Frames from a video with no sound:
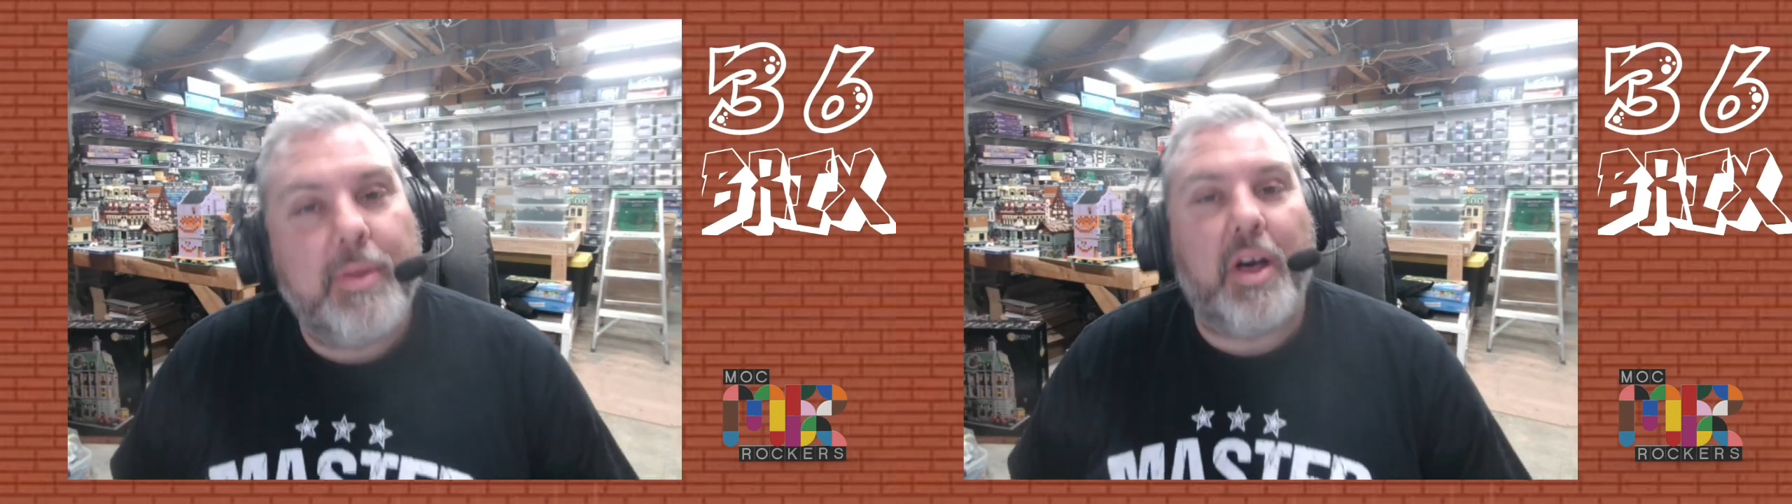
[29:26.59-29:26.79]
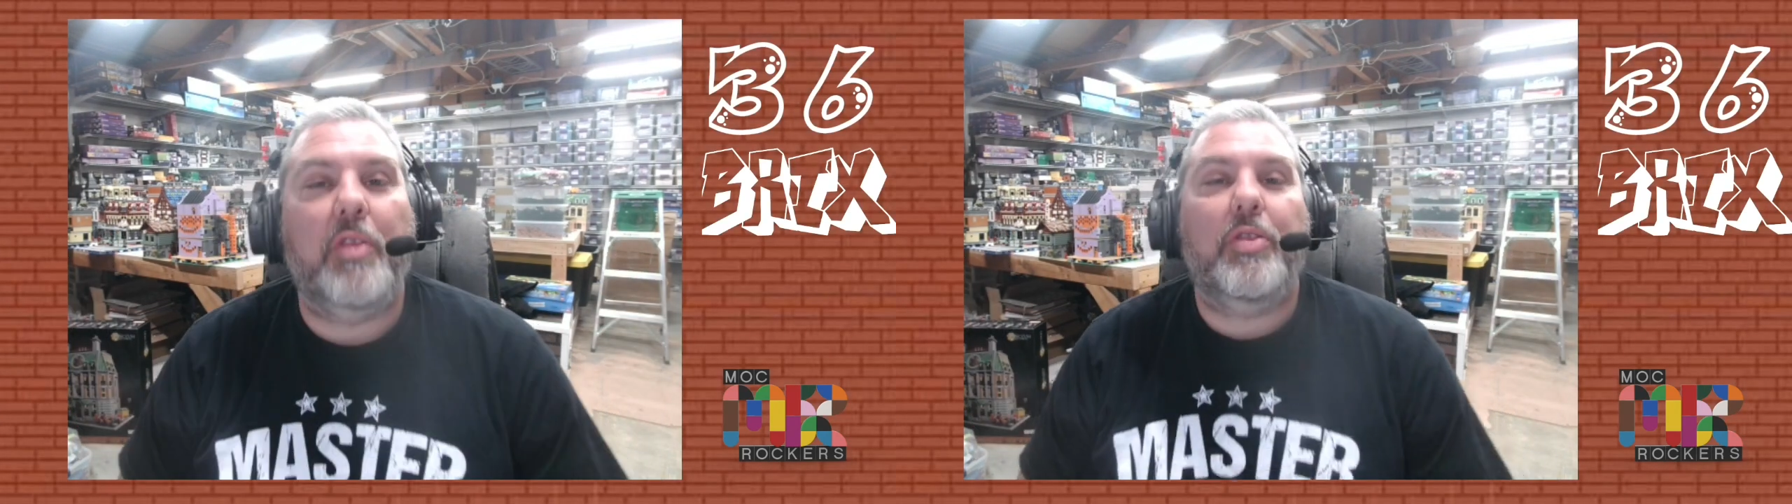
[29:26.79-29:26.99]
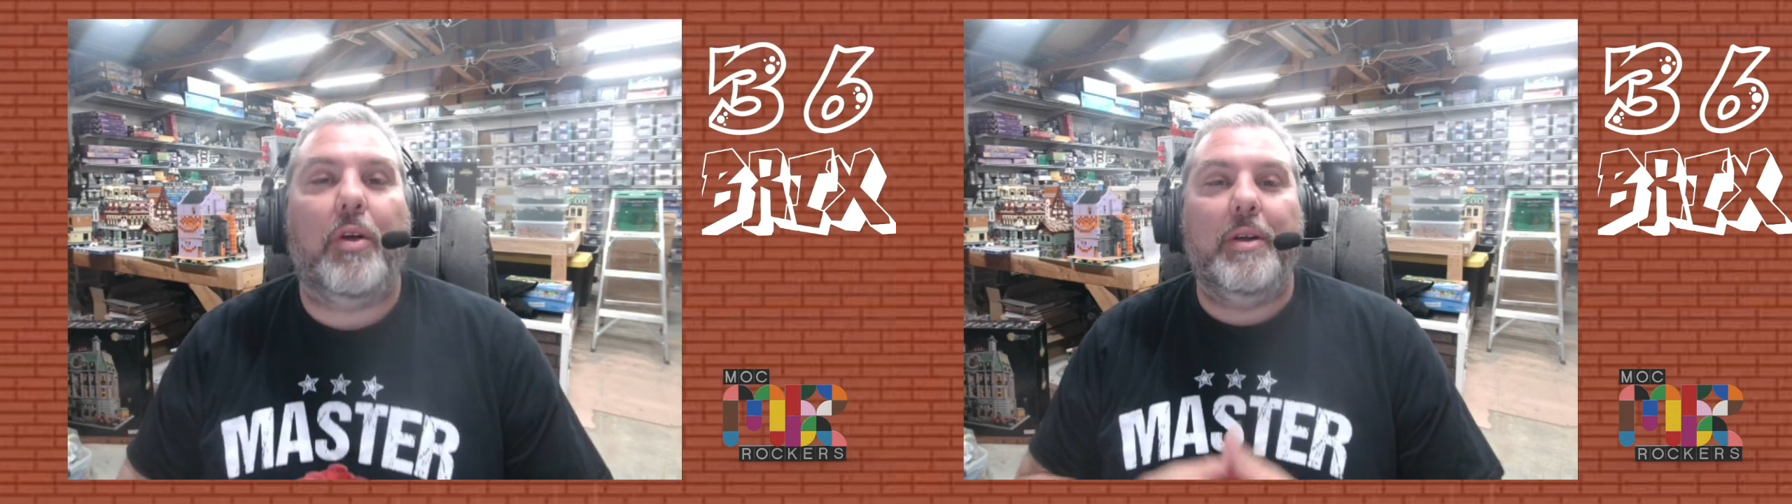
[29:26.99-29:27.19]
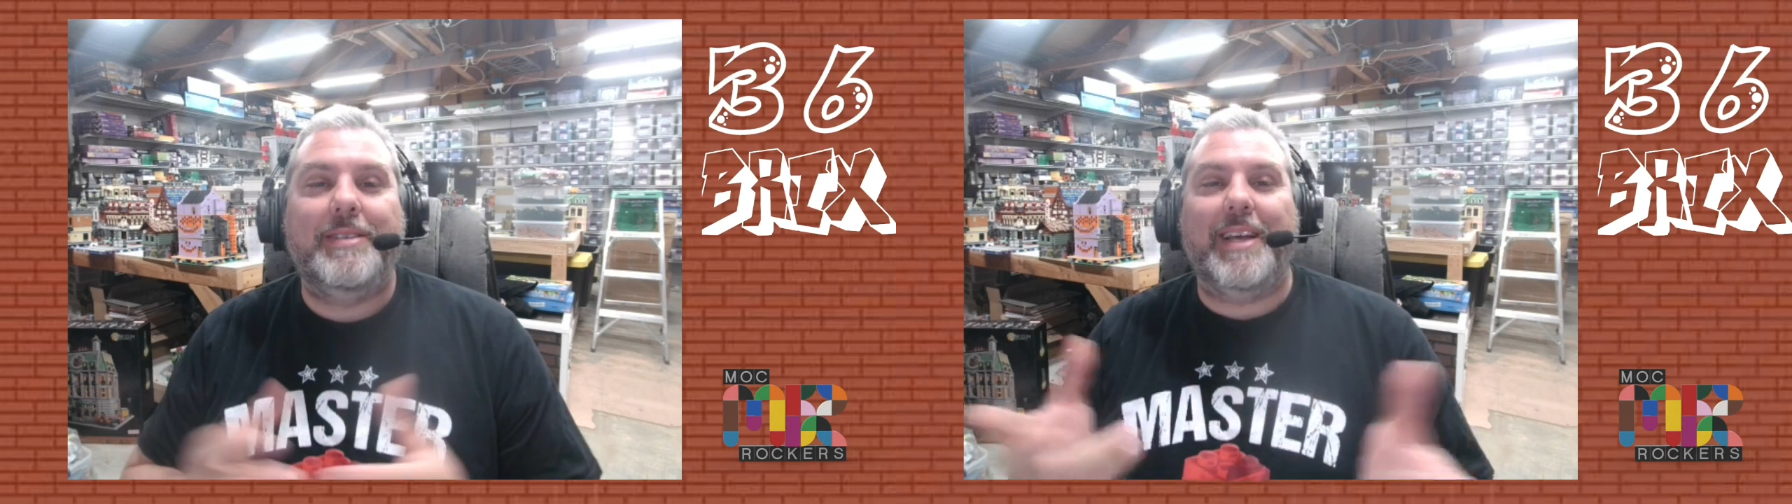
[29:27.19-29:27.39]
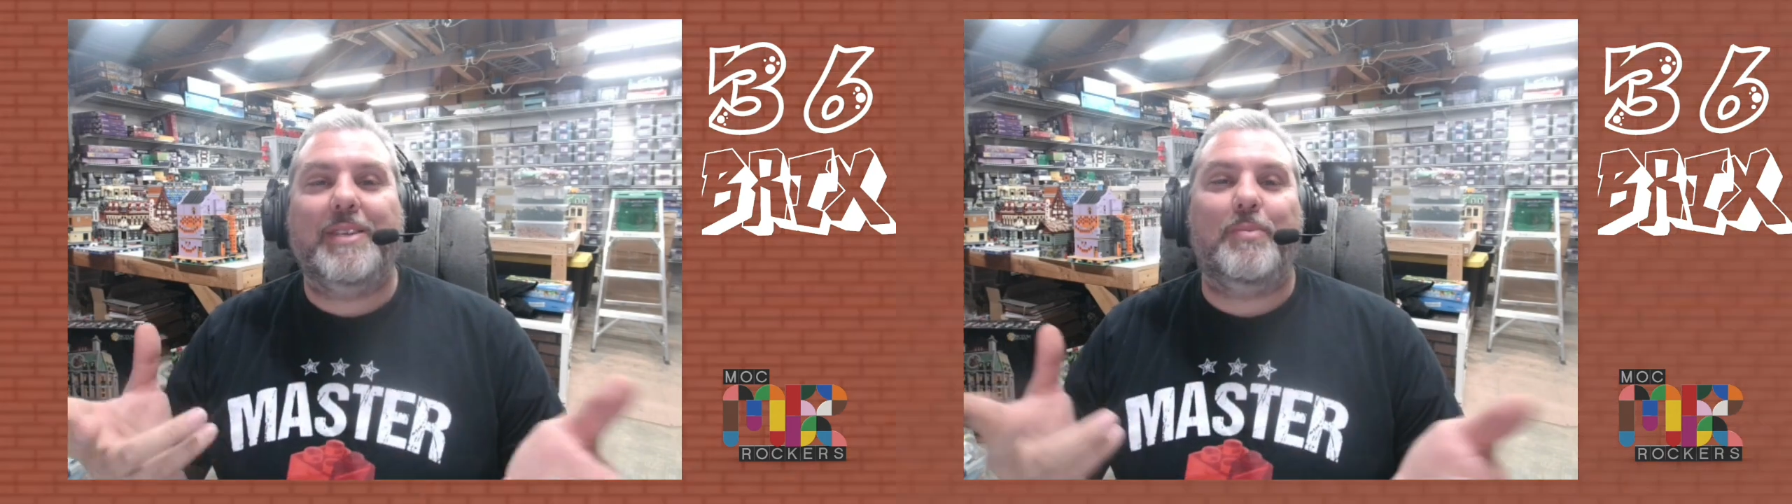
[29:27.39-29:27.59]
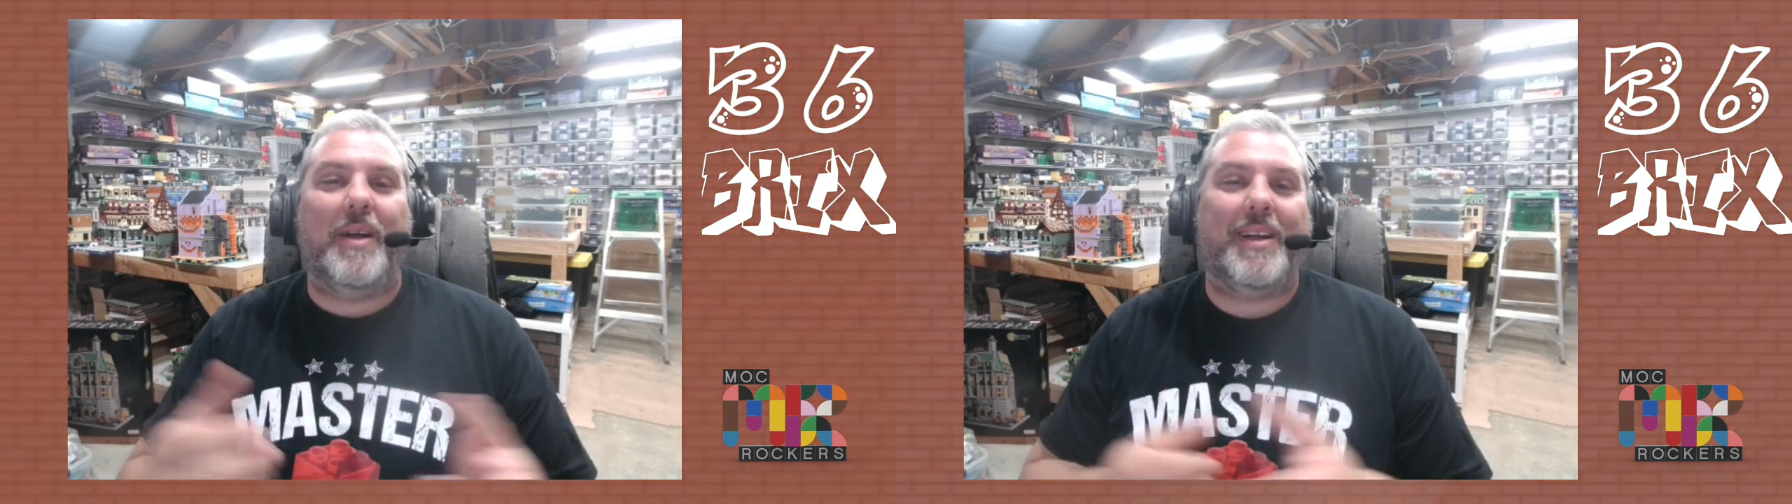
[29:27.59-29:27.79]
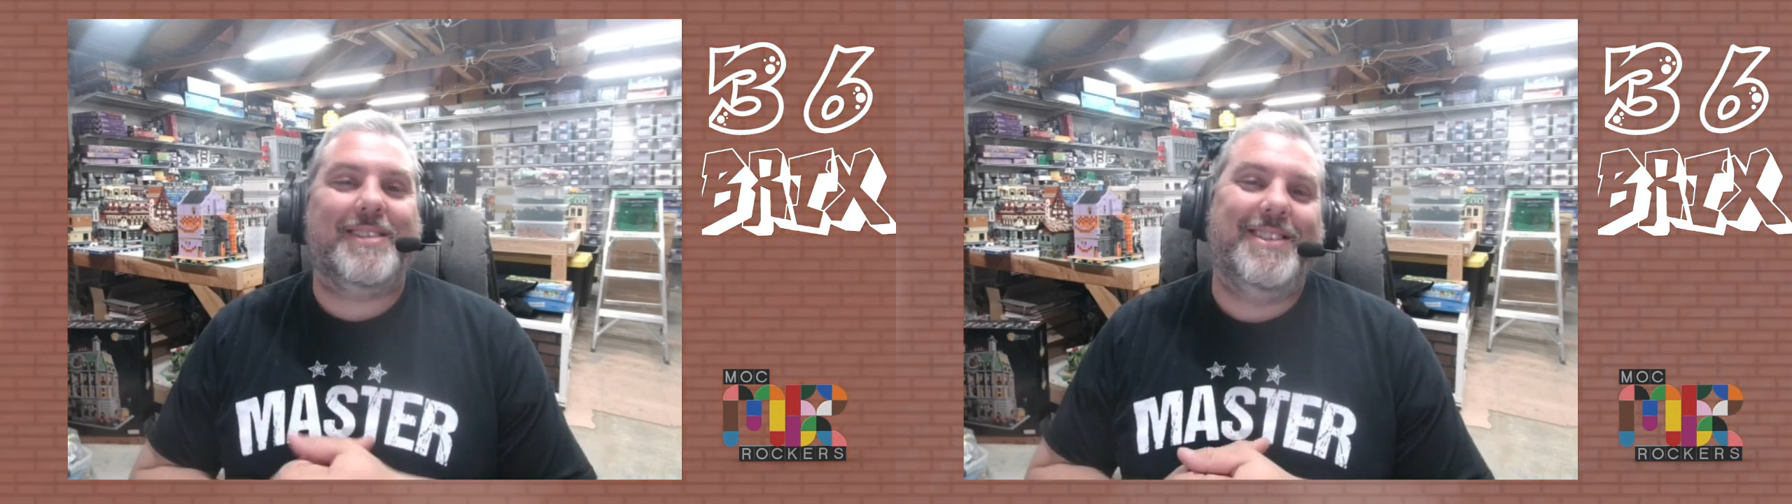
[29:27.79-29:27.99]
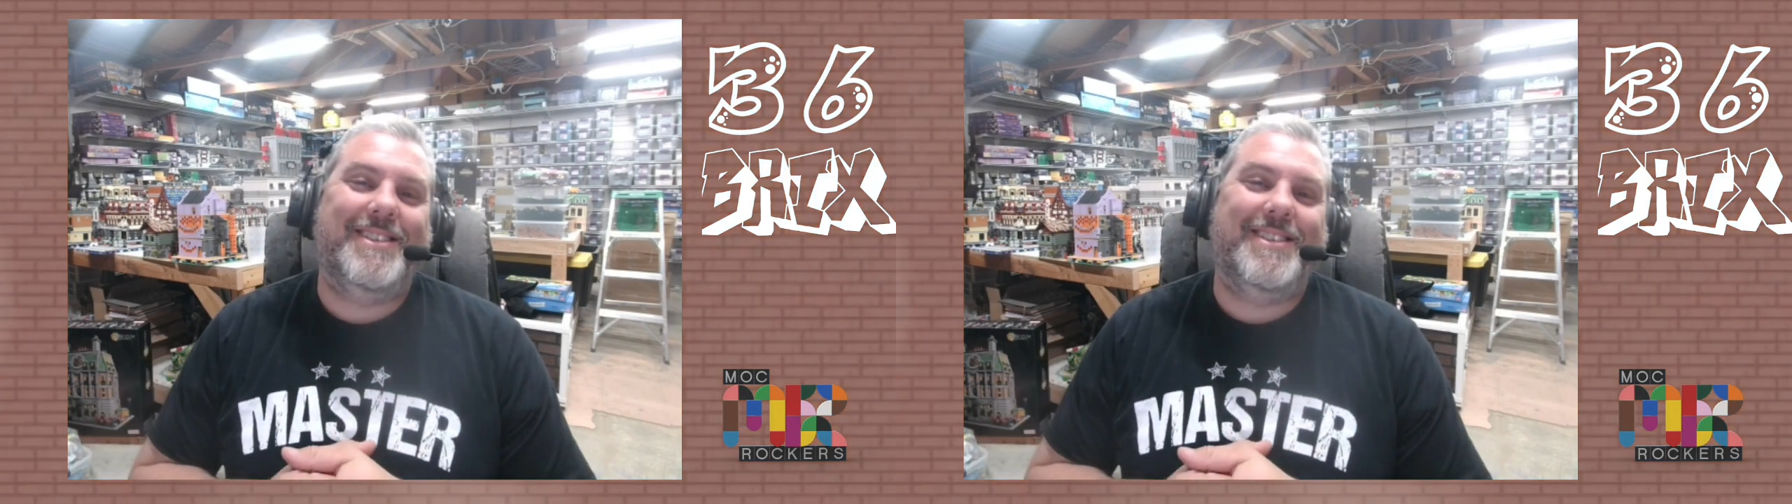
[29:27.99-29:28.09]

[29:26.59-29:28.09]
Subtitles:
on 36 Bricks.